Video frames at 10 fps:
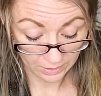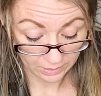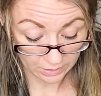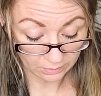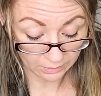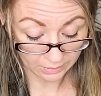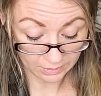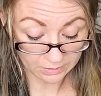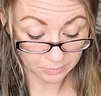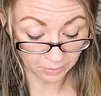He let
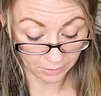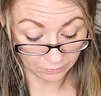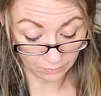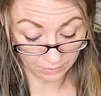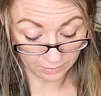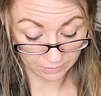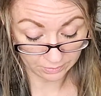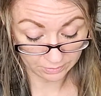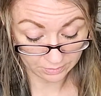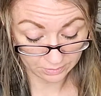his blood run
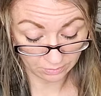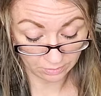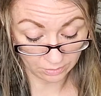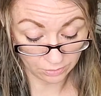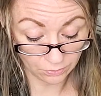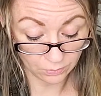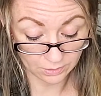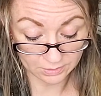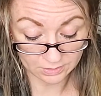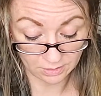so that you
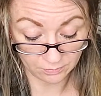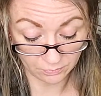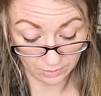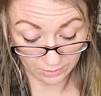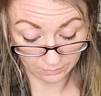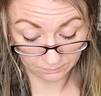can stop running.